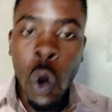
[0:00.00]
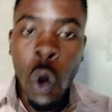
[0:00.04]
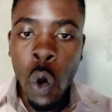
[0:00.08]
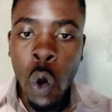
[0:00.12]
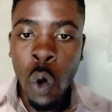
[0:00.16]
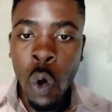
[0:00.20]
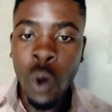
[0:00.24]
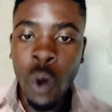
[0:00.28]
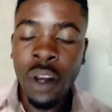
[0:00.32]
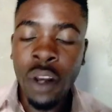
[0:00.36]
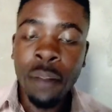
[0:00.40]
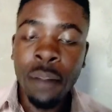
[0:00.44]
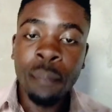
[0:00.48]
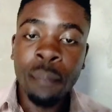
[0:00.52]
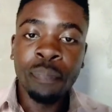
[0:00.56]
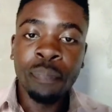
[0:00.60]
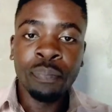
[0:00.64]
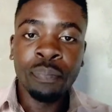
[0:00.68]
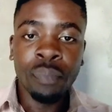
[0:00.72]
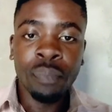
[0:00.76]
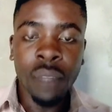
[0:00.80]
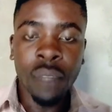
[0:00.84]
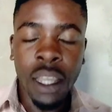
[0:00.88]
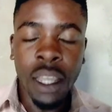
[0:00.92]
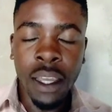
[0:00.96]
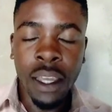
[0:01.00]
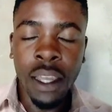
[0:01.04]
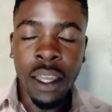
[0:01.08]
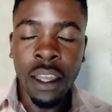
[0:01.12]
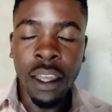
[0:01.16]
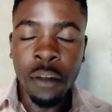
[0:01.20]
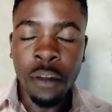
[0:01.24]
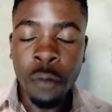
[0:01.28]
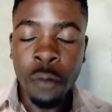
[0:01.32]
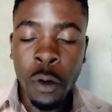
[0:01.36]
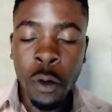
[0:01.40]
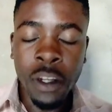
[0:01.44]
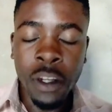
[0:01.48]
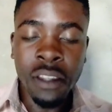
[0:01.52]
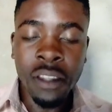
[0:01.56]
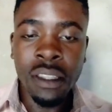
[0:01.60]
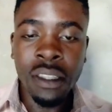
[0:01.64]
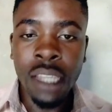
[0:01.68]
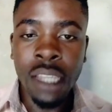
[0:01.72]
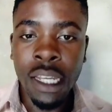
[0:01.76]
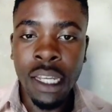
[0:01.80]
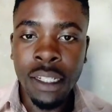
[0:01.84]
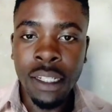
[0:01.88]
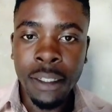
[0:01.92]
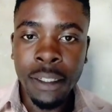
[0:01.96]
Or for
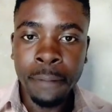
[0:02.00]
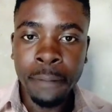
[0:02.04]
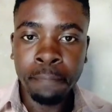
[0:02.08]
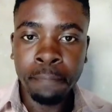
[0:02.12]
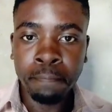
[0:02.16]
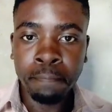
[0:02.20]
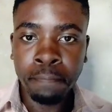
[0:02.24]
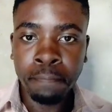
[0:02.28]
instance,